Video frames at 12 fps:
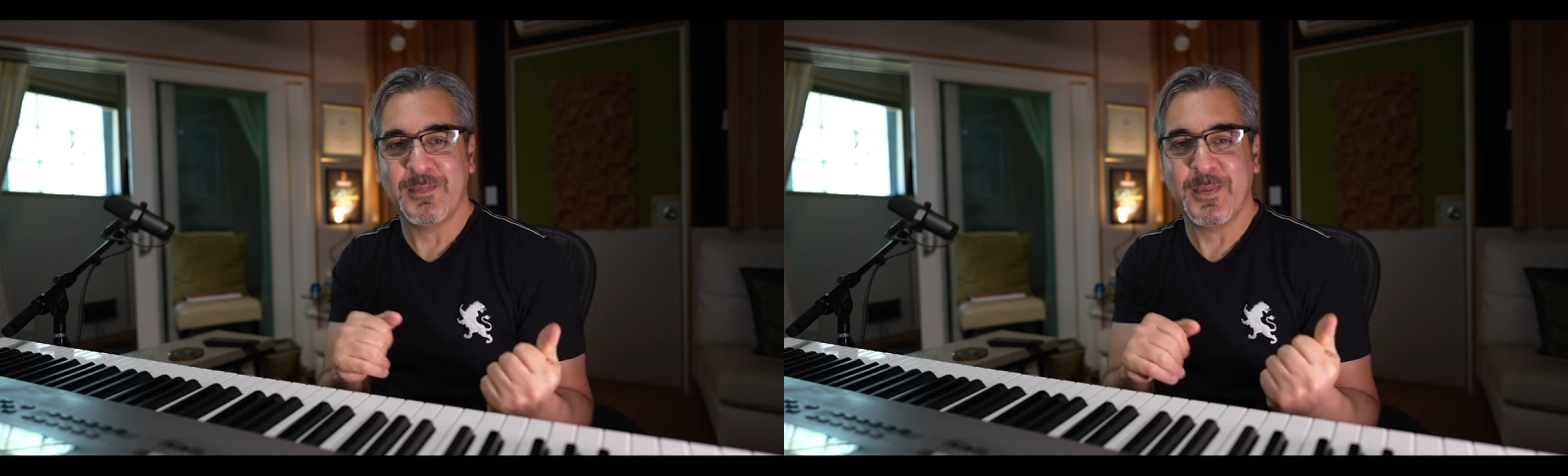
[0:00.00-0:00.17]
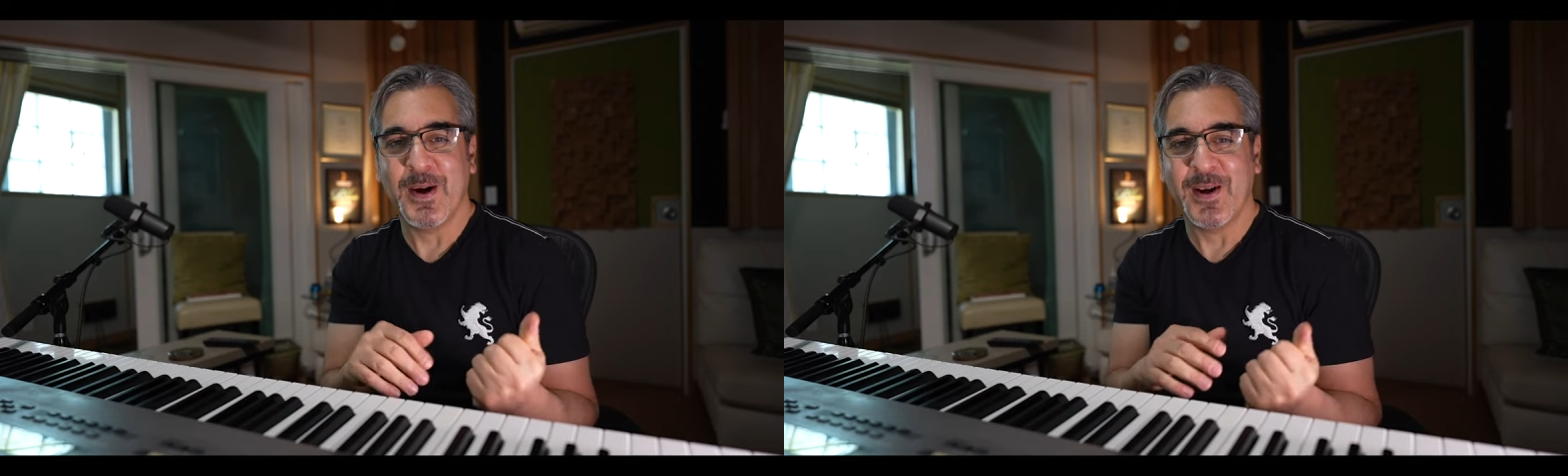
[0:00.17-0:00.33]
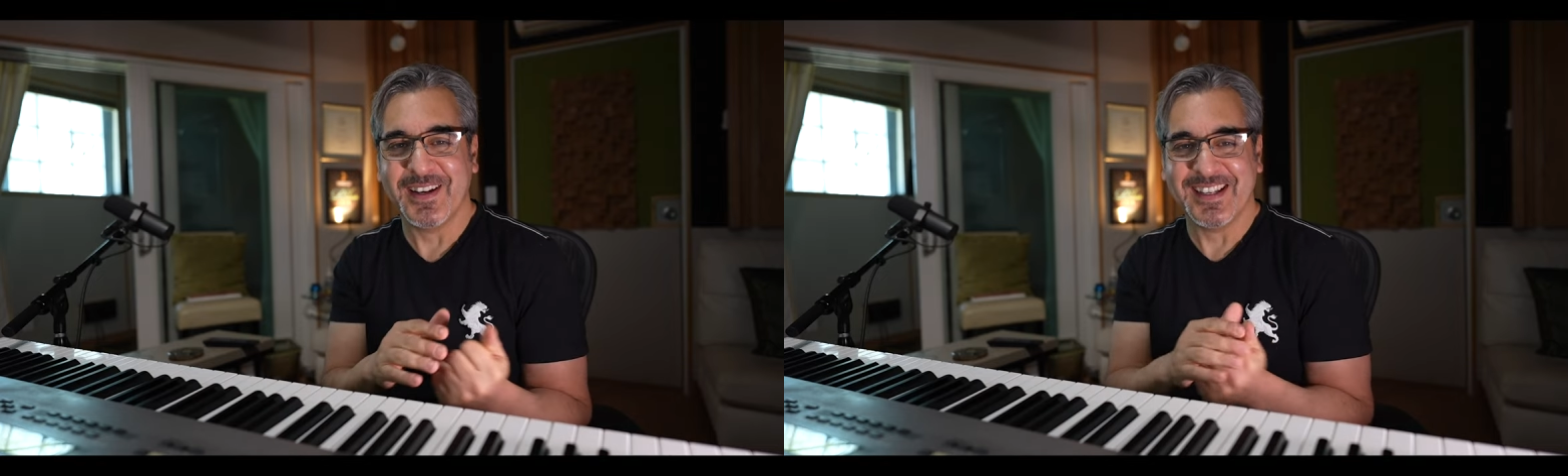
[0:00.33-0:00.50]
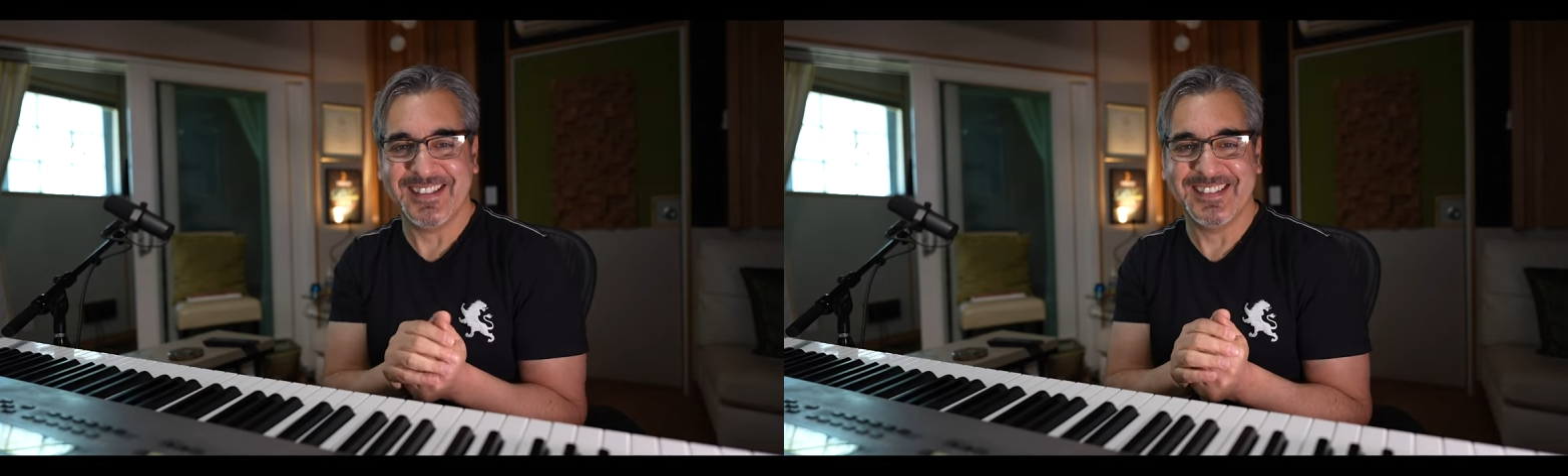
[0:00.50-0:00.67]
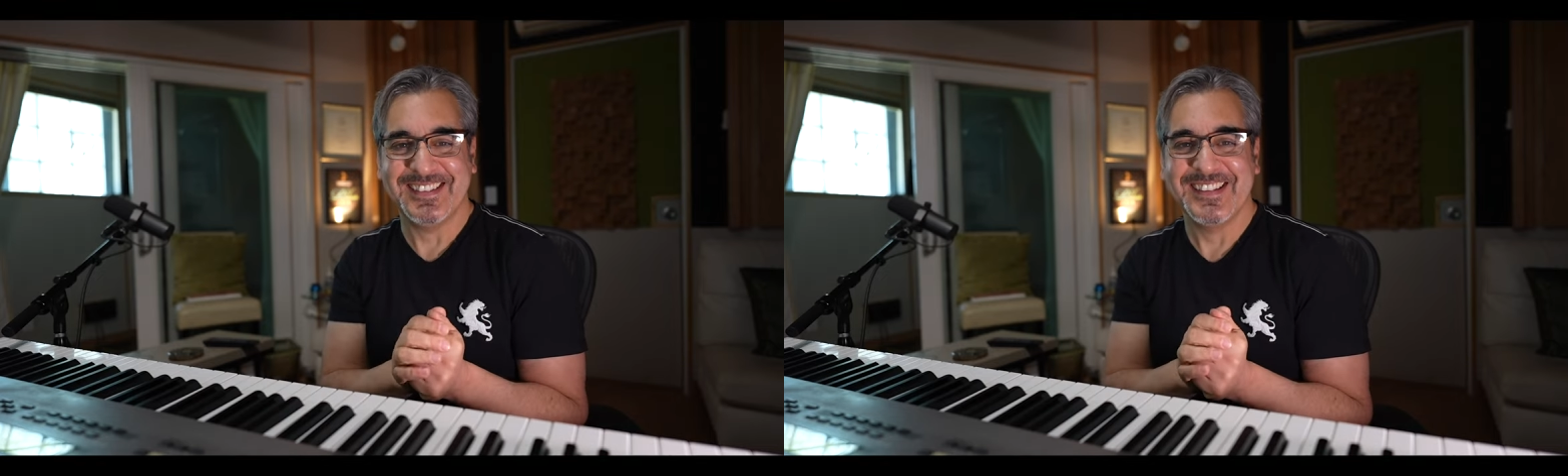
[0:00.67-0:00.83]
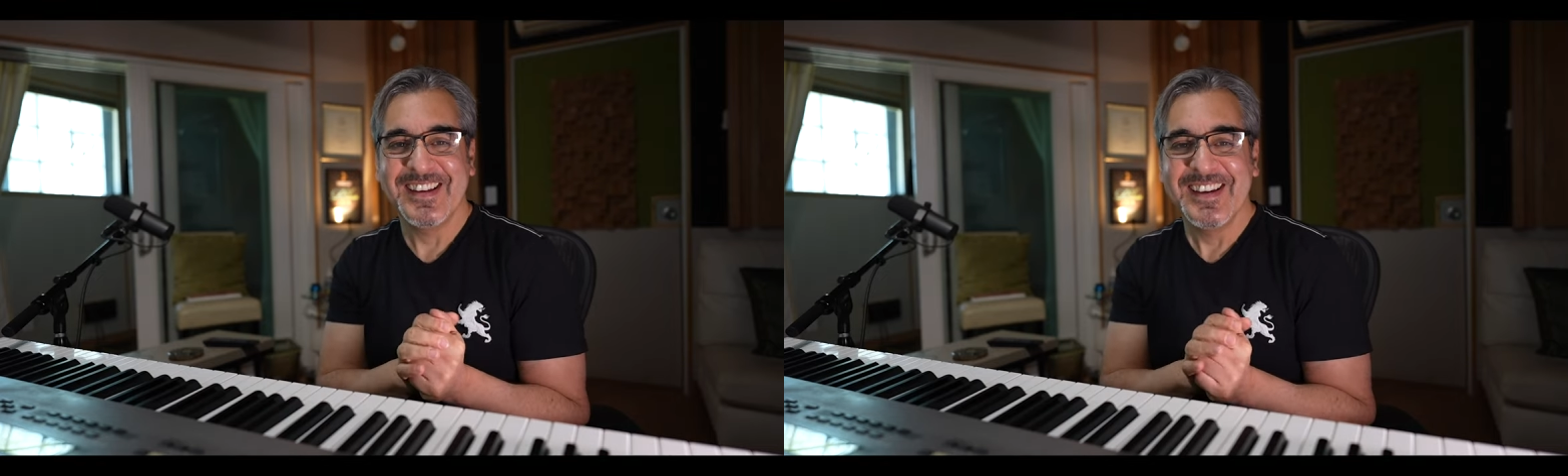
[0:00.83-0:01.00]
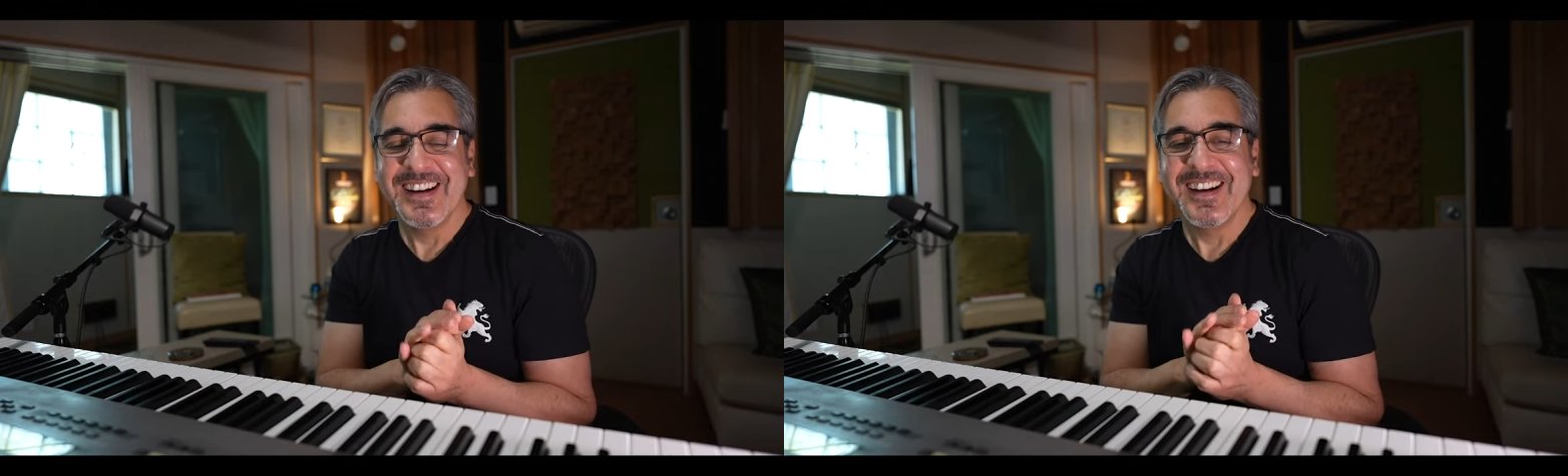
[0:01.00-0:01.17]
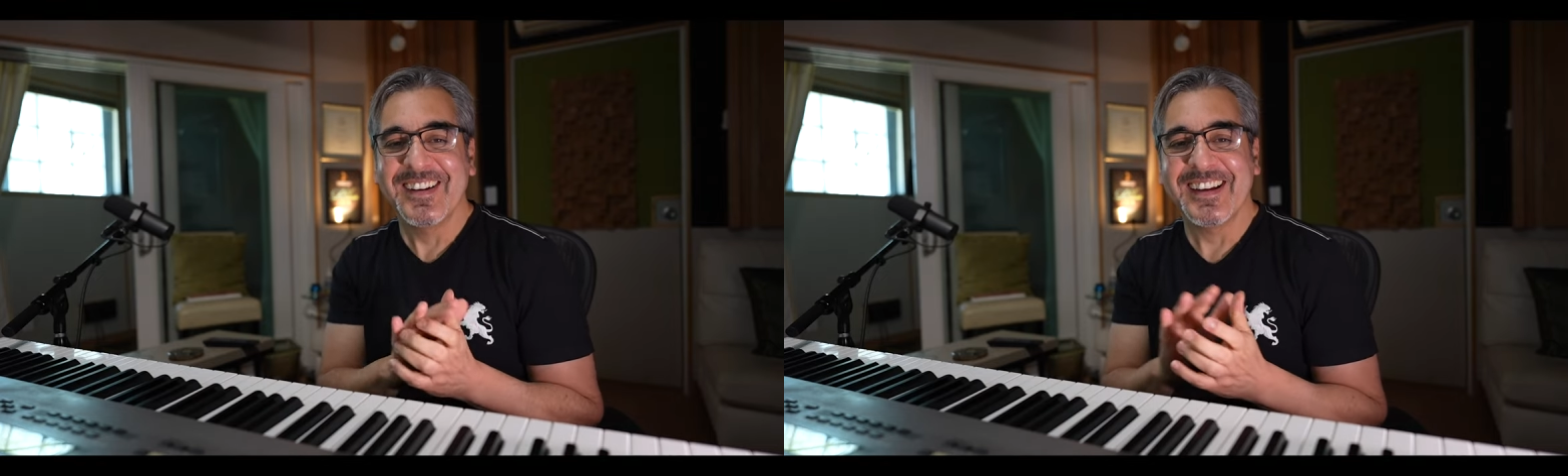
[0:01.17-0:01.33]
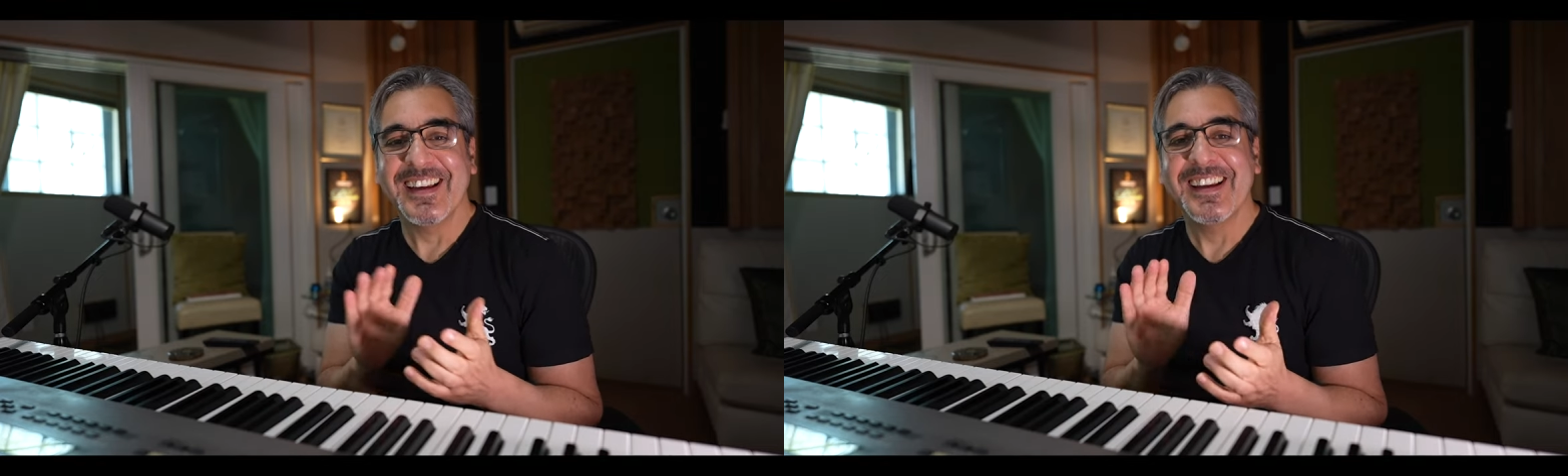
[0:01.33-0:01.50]
pockets.
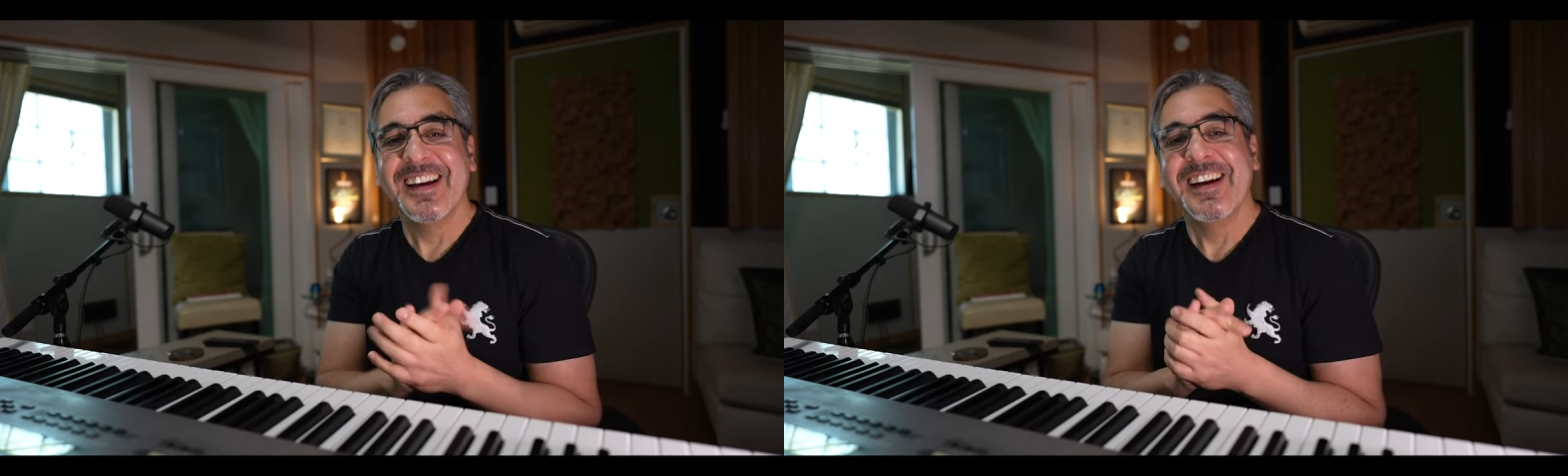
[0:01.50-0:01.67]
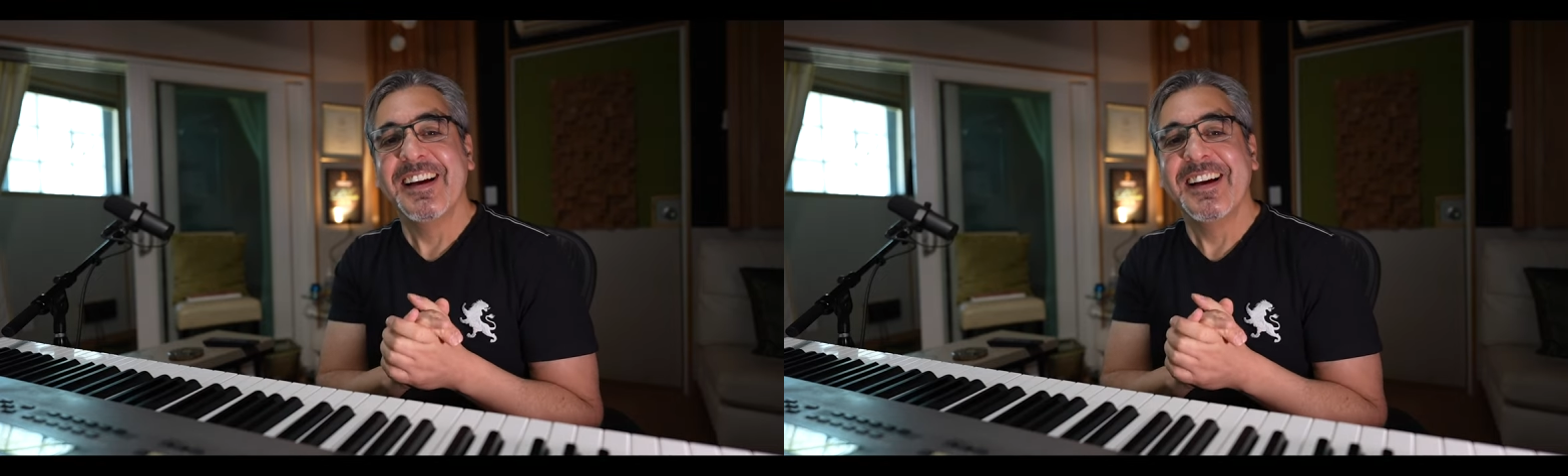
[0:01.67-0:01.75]
Okay.